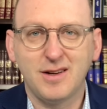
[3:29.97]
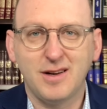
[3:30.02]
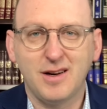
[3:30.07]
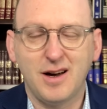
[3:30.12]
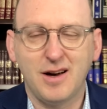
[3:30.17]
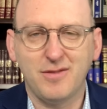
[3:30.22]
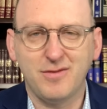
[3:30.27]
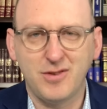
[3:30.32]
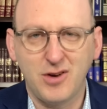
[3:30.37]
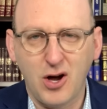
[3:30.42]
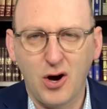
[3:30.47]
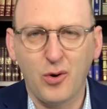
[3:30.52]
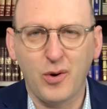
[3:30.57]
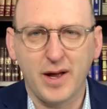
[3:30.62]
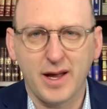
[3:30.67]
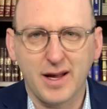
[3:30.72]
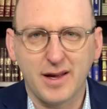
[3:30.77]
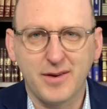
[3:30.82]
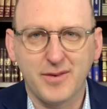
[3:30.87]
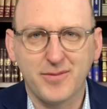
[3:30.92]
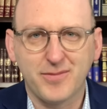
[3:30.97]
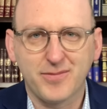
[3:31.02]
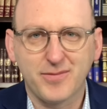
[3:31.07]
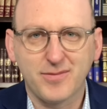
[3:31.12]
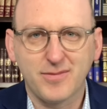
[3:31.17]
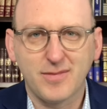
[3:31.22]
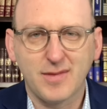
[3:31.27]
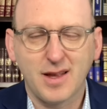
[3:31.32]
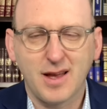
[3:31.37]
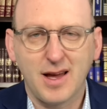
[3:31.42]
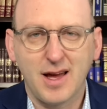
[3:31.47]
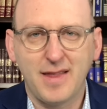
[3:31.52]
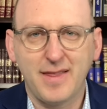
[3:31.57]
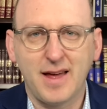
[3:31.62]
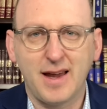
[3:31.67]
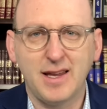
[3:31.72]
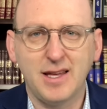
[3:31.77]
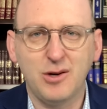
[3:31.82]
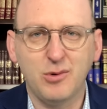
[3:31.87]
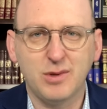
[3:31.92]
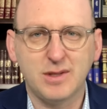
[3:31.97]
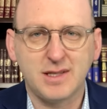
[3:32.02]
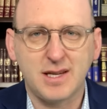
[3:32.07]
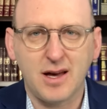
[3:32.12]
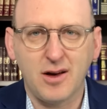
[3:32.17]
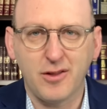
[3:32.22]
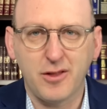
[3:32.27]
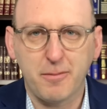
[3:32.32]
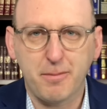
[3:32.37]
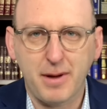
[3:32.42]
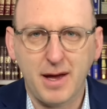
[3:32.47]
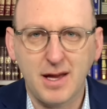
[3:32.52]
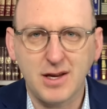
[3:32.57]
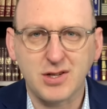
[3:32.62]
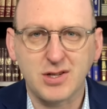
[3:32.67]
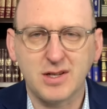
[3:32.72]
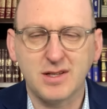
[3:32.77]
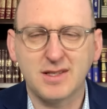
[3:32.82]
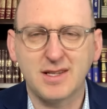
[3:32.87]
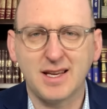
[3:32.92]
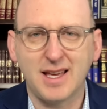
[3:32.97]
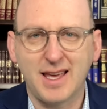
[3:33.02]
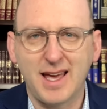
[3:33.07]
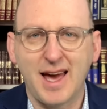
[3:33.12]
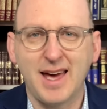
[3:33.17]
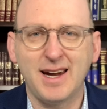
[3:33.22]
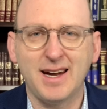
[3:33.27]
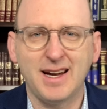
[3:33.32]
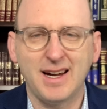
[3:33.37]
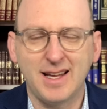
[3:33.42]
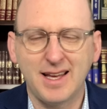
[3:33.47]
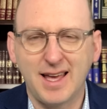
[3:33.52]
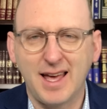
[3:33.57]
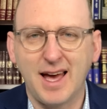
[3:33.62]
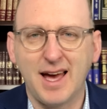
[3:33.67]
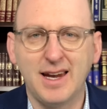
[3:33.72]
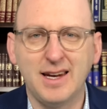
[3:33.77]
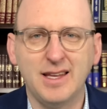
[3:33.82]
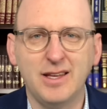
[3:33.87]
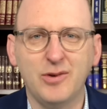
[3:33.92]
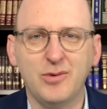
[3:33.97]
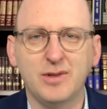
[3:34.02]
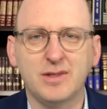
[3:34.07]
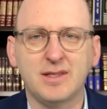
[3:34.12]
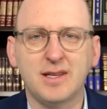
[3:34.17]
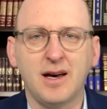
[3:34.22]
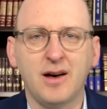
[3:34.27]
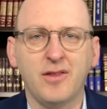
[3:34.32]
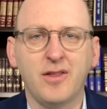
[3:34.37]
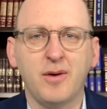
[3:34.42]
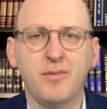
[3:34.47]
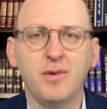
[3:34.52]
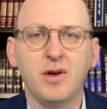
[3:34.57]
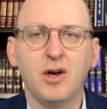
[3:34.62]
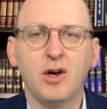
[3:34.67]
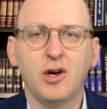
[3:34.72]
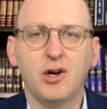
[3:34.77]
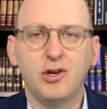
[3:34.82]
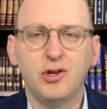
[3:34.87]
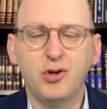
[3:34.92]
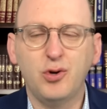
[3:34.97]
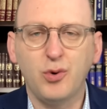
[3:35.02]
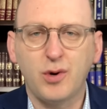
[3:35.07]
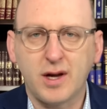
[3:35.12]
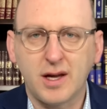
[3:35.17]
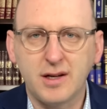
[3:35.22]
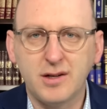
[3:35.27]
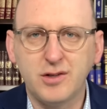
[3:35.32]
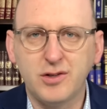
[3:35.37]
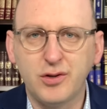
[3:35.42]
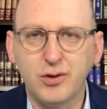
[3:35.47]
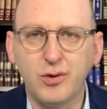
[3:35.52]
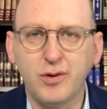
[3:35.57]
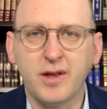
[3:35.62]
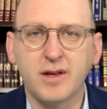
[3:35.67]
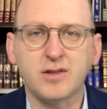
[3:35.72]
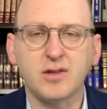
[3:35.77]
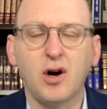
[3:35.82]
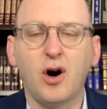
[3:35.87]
of knowing and that he would tell the patient again and again, he would tell them, You can do this.